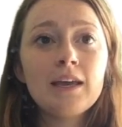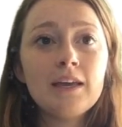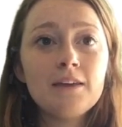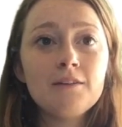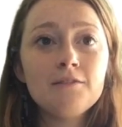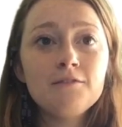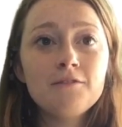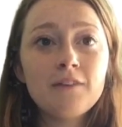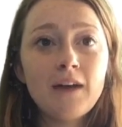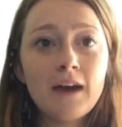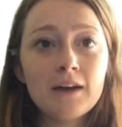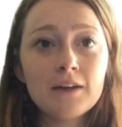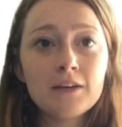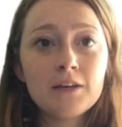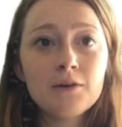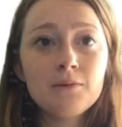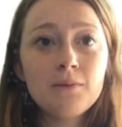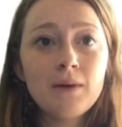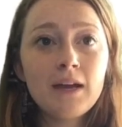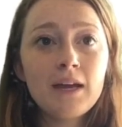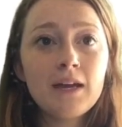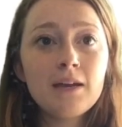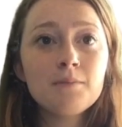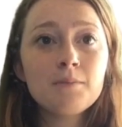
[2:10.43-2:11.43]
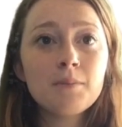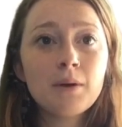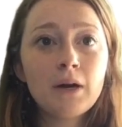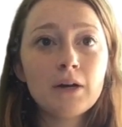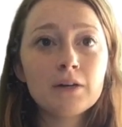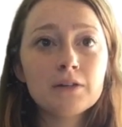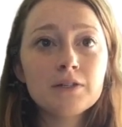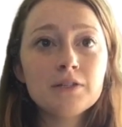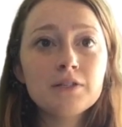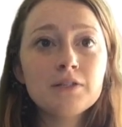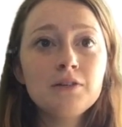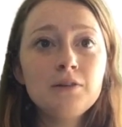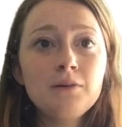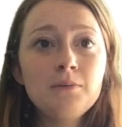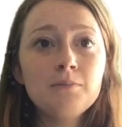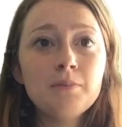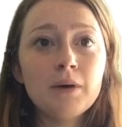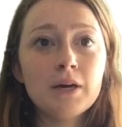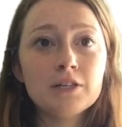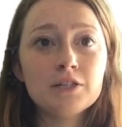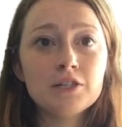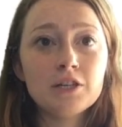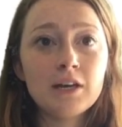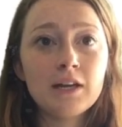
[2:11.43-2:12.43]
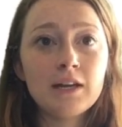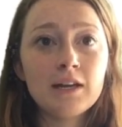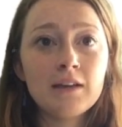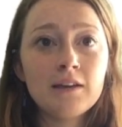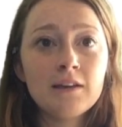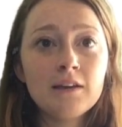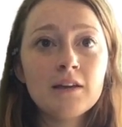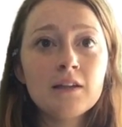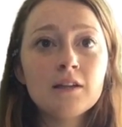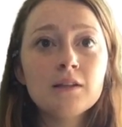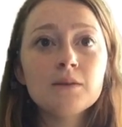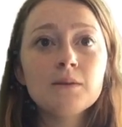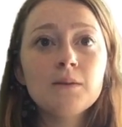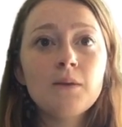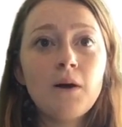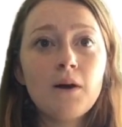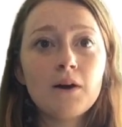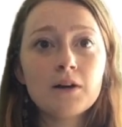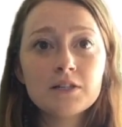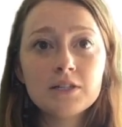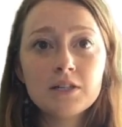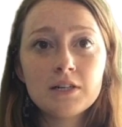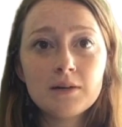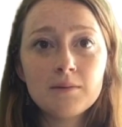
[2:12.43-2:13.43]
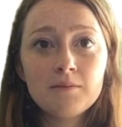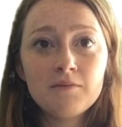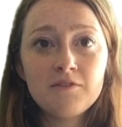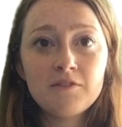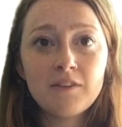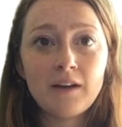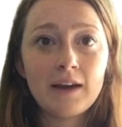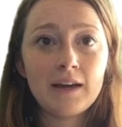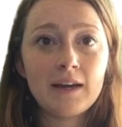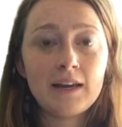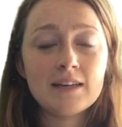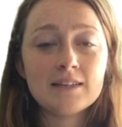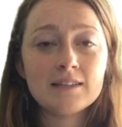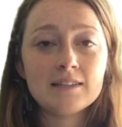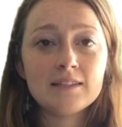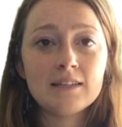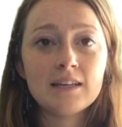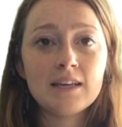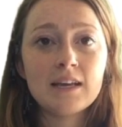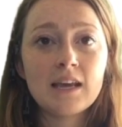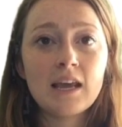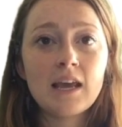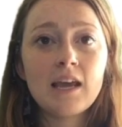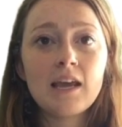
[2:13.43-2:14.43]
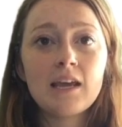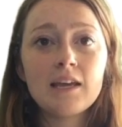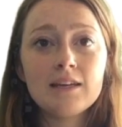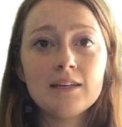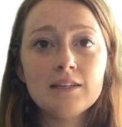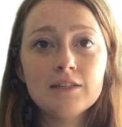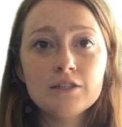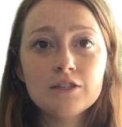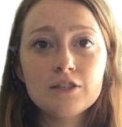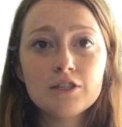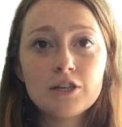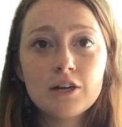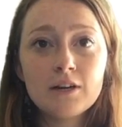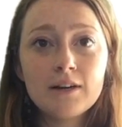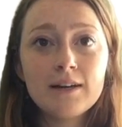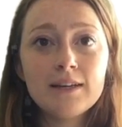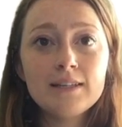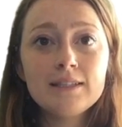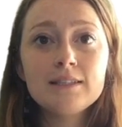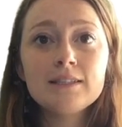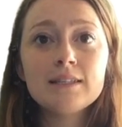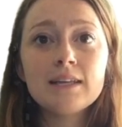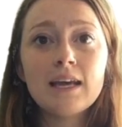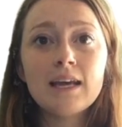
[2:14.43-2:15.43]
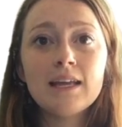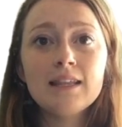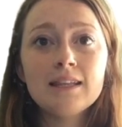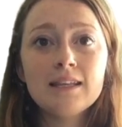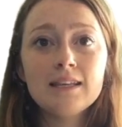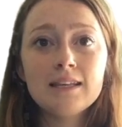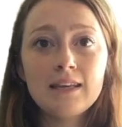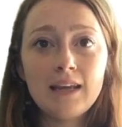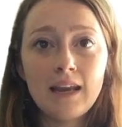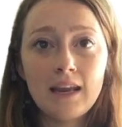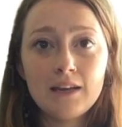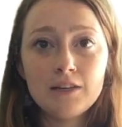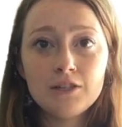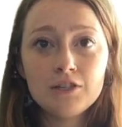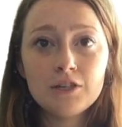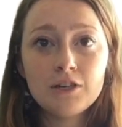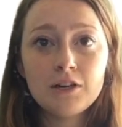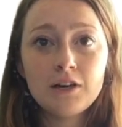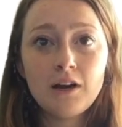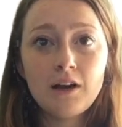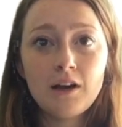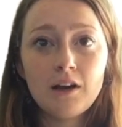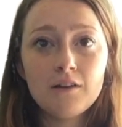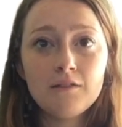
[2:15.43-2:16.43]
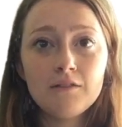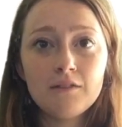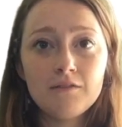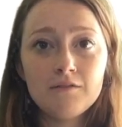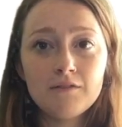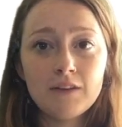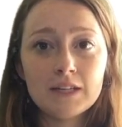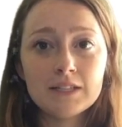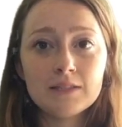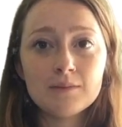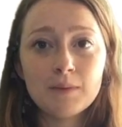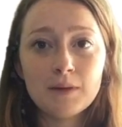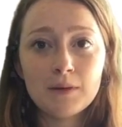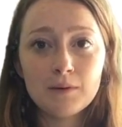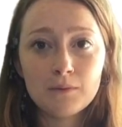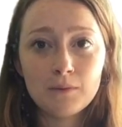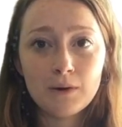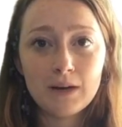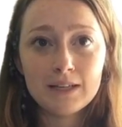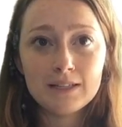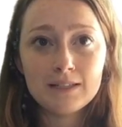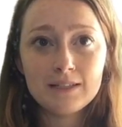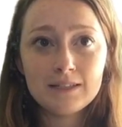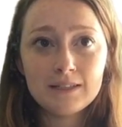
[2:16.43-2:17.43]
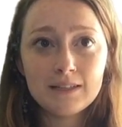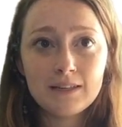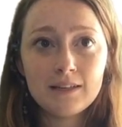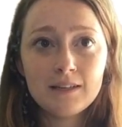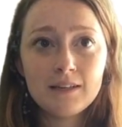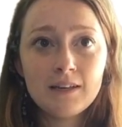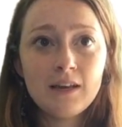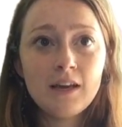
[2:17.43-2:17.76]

Evaluate personal budgeting, long-term financing, insurance, and the nature of investment risk.